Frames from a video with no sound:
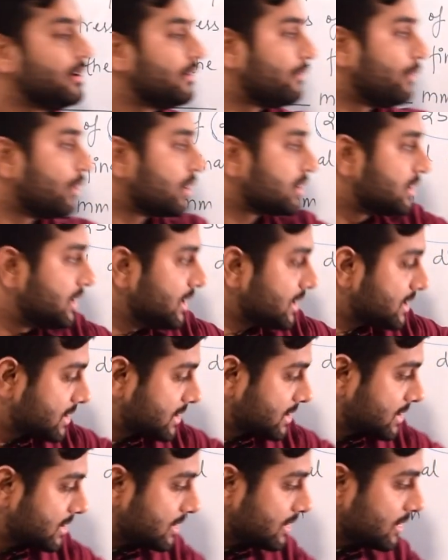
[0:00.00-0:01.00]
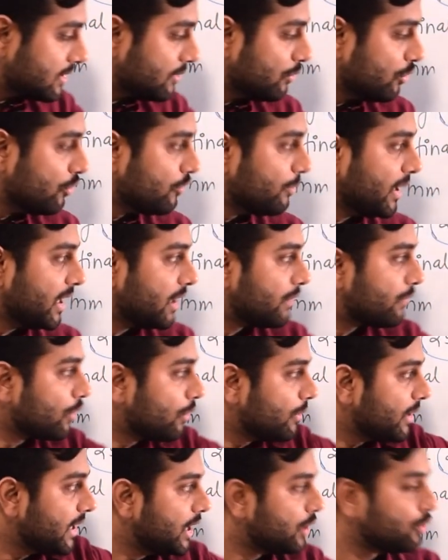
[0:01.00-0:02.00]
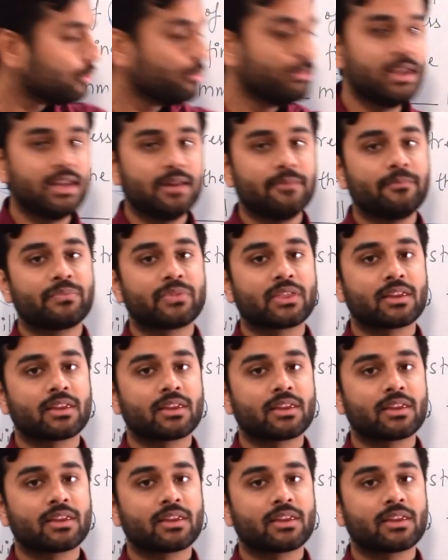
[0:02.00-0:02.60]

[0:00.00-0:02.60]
For this movement from A to B,